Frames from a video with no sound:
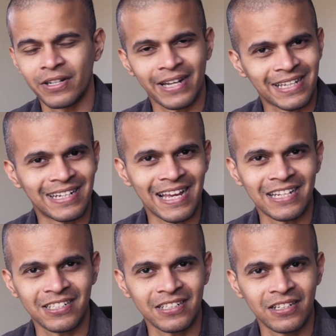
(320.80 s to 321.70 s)

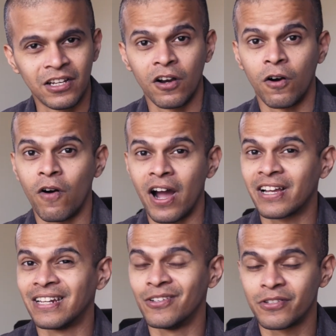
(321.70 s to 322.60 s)
recreation, or I
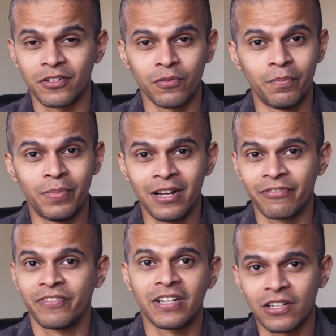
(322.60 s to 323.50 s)
can use it to build
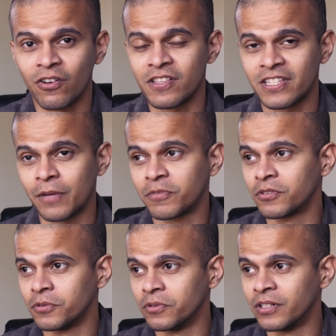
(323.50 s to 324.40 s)
further concepts
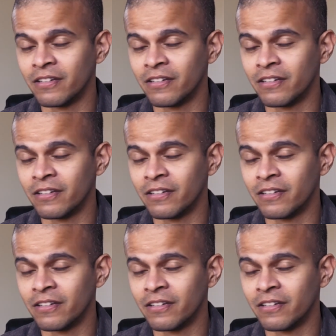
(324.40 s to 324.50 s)
to